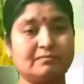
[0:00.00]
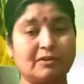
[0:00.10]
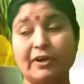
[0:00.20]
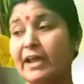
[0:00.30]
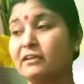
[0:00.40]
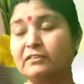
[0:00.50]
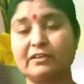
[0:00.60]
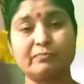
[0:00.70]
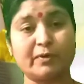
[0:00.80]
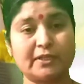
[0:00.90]
or
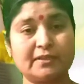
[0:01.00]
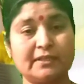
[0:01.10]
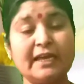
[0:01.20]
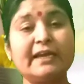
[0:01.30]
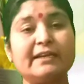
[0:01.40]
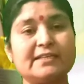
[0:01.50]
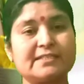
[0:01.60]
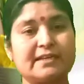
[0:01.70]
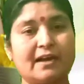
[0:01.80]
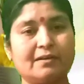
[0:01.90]
another path in
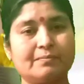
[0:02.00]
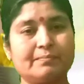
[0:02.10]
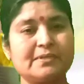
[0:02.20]
his life.